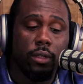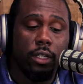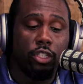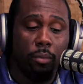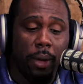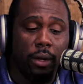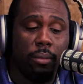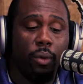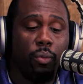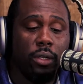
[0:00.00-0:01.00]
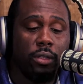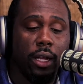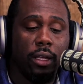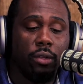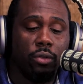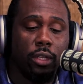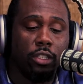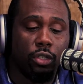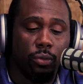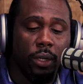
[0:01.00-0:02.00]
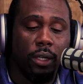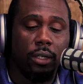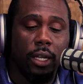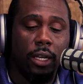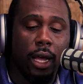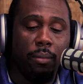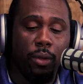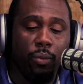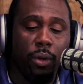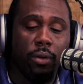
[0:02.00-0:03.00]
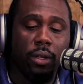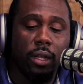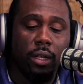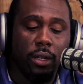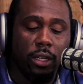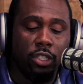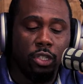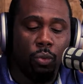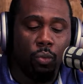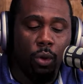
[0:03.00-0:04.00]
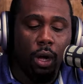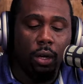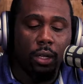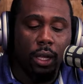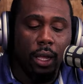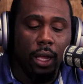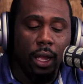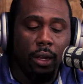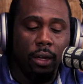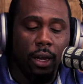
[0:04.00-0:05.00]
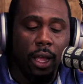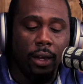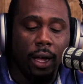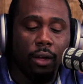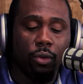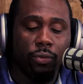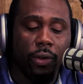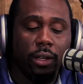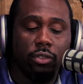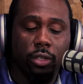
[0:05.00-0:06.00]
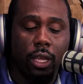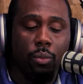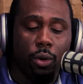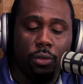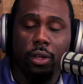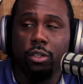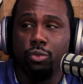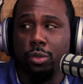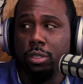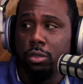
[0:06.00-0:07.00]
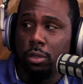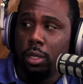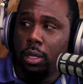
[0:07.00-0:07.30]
They shall mount upon wings like eagles. They shall run and not be weary. They shall walk and not grow faint. There's a key word there that's renew.